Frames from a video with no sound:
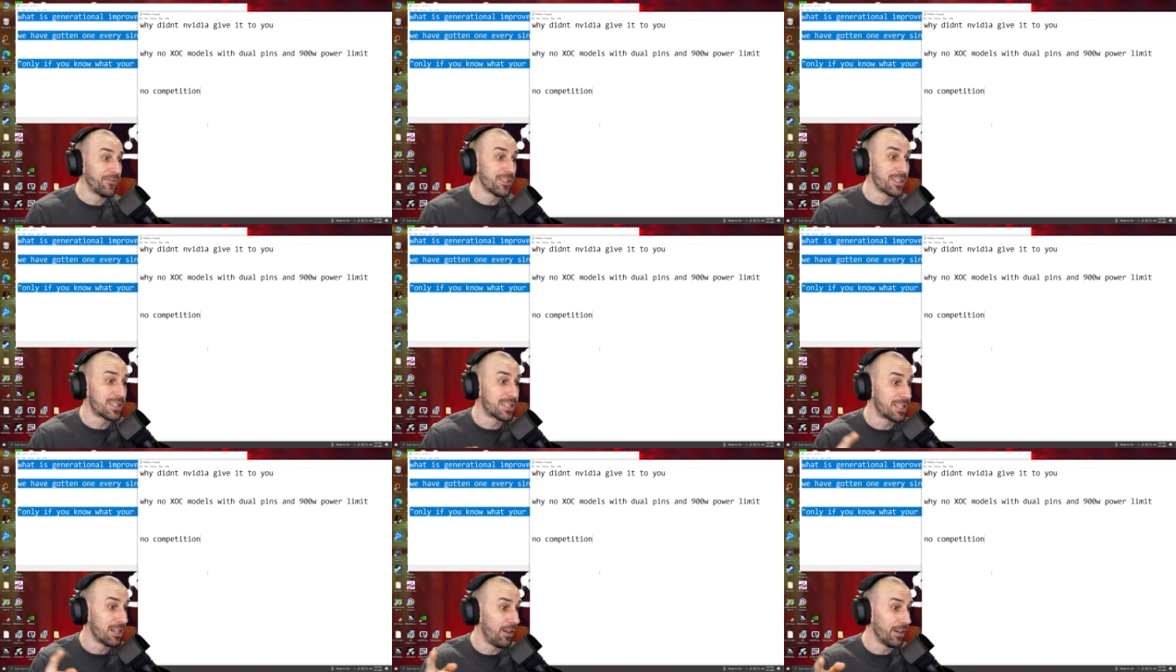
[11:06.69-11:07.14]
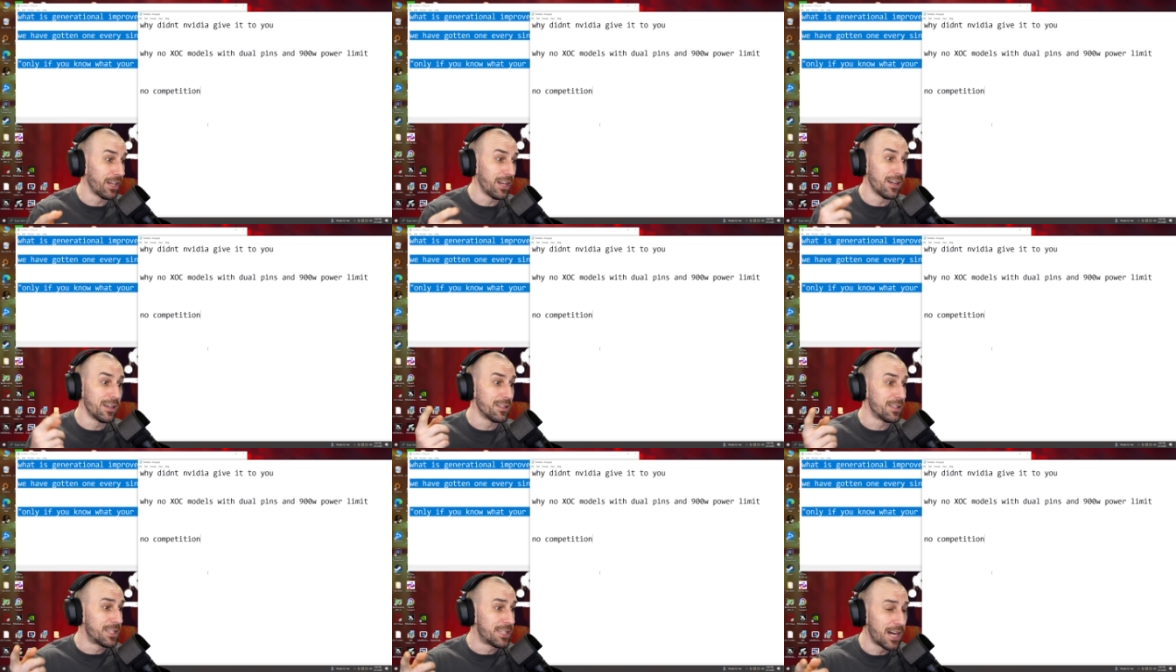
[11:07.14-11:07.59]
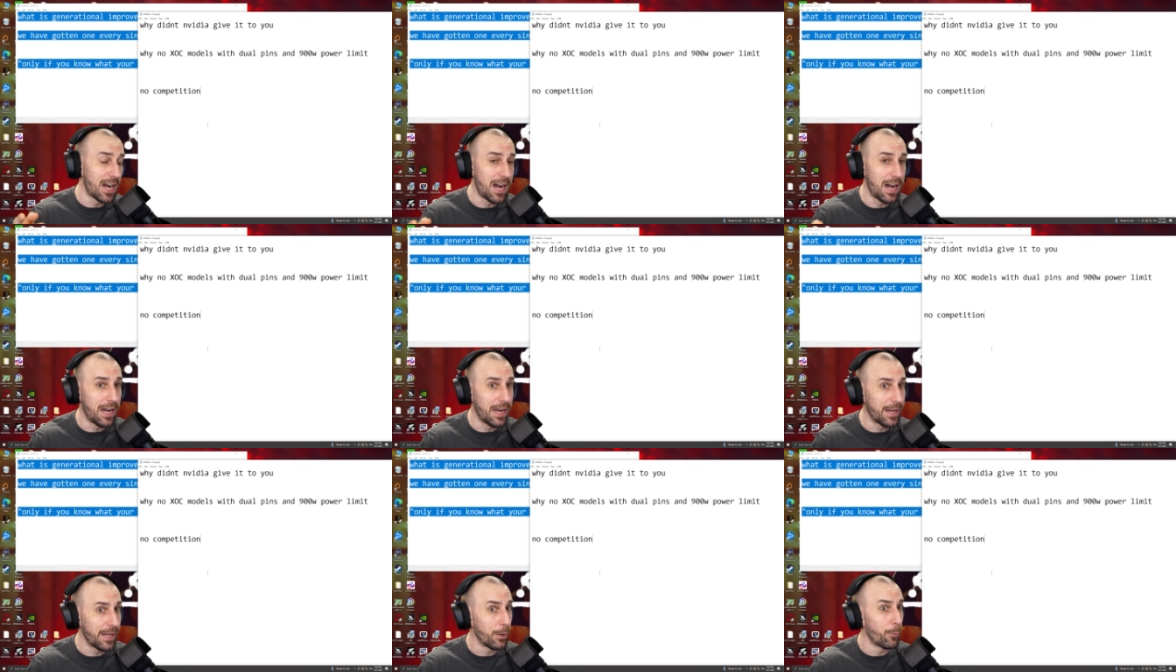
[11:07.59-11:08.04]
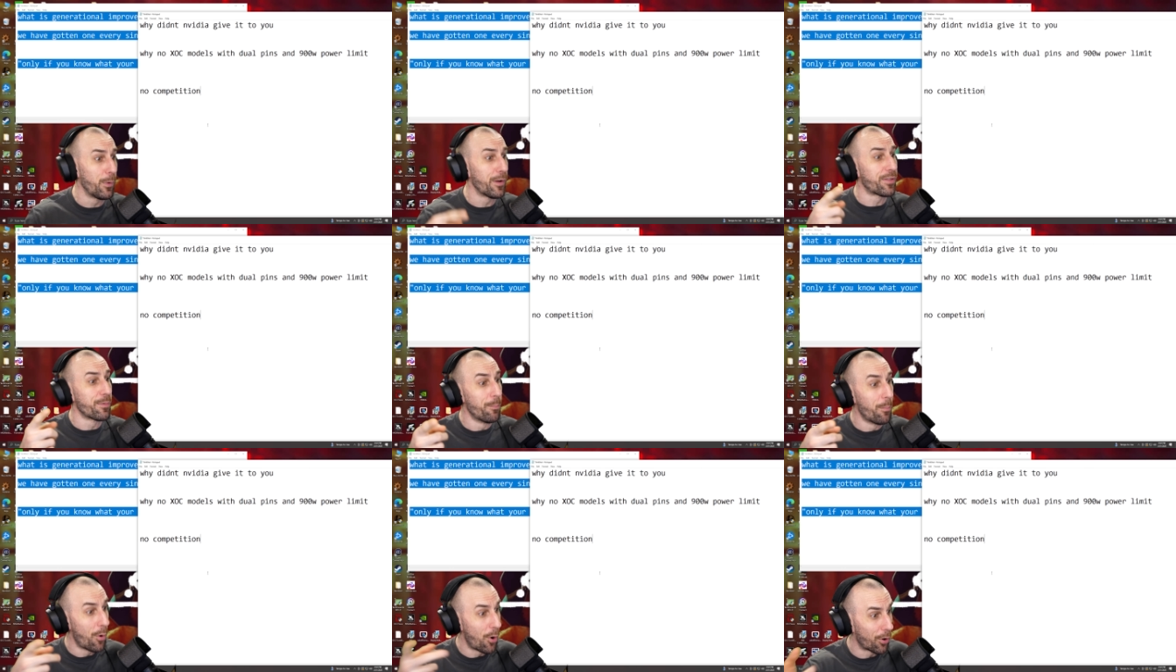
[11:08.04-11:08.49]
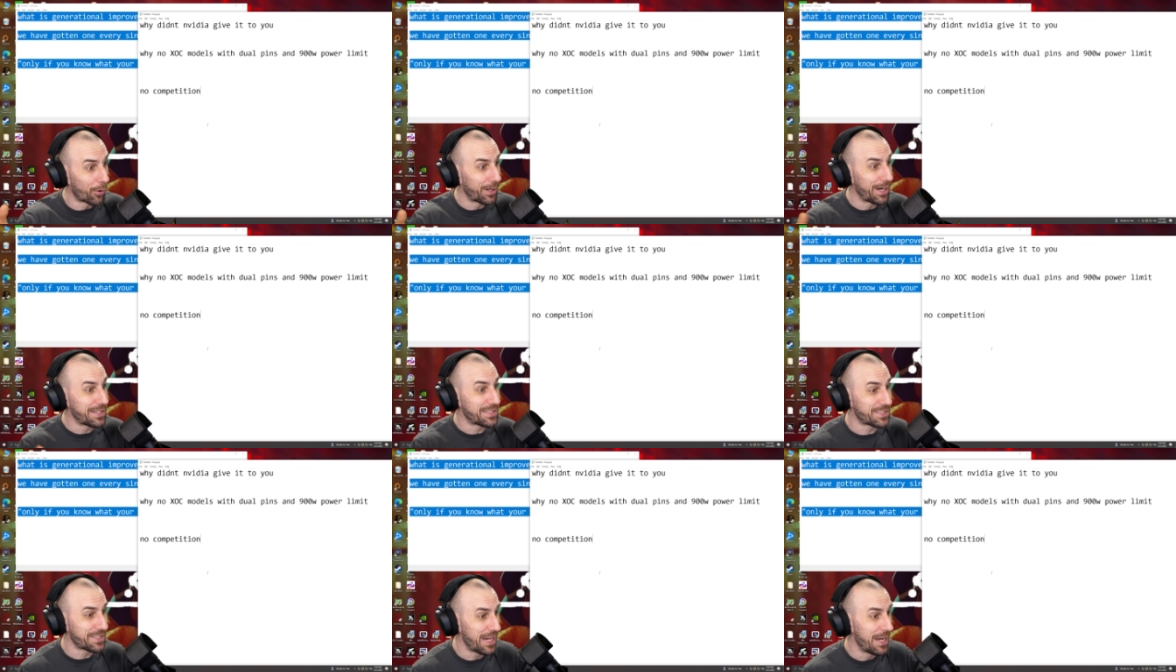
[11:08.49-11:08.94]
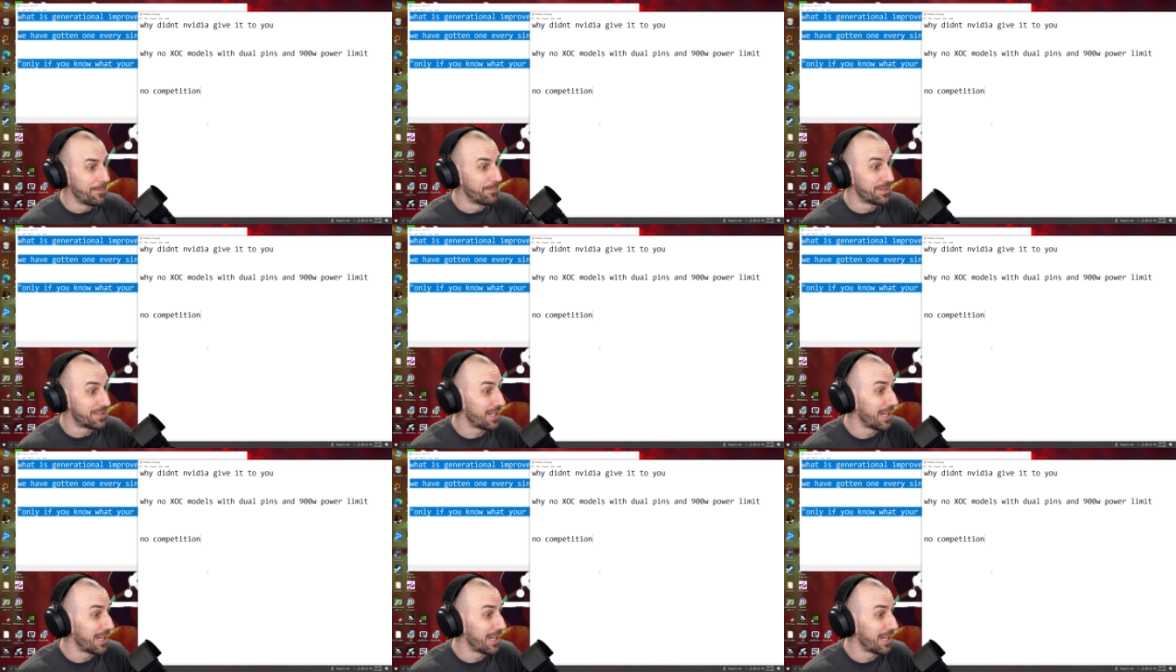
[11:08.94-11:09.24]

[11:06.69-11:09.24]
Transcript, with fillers: to sell you a die with more SMs